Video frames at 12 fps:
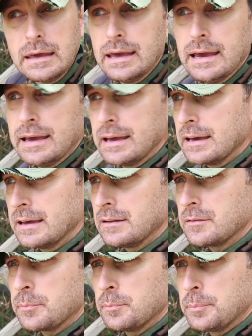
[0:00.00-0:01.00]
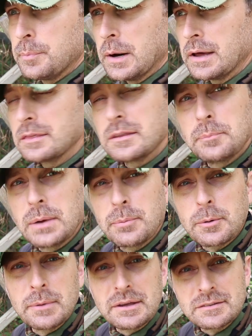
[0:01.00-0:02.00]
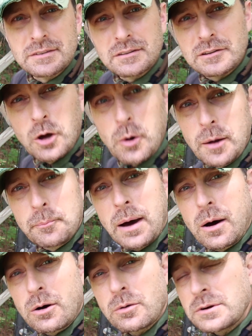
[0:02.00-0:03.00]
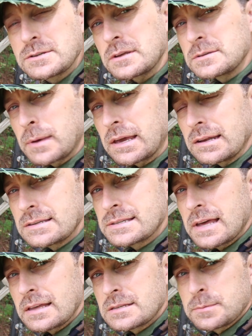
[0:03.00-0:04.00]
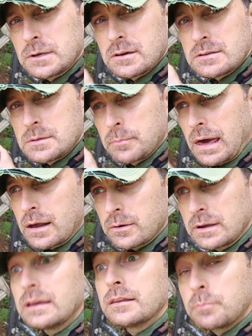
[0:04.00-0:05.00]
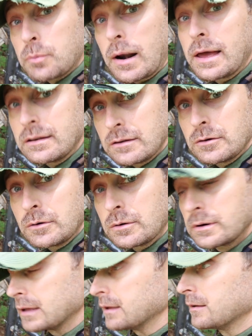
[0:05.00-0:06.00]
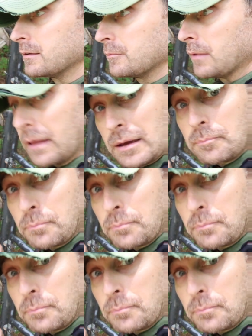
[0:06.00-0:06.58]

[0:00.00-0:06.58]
And But the beeper means it's low on power, which doesn't make any sense because the battery is brand new, like